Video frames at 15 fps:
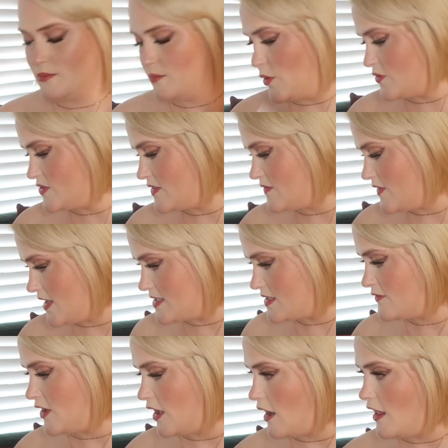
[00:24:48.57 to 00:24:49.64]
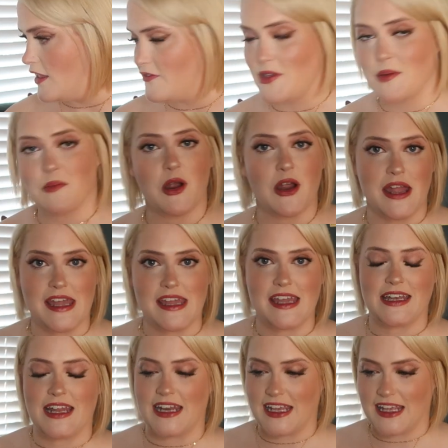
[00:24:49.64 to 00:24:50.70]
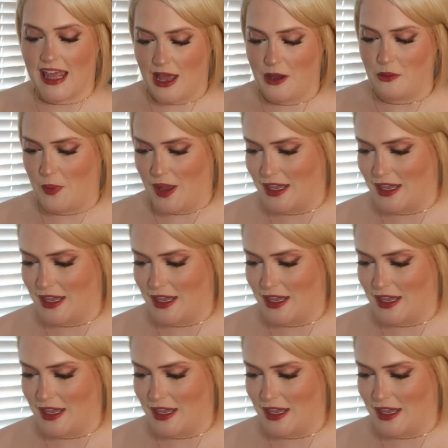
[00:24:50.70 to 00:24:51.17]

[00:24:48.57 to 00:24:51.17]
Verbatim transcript: most of these, if not all of them, are hanging and I can't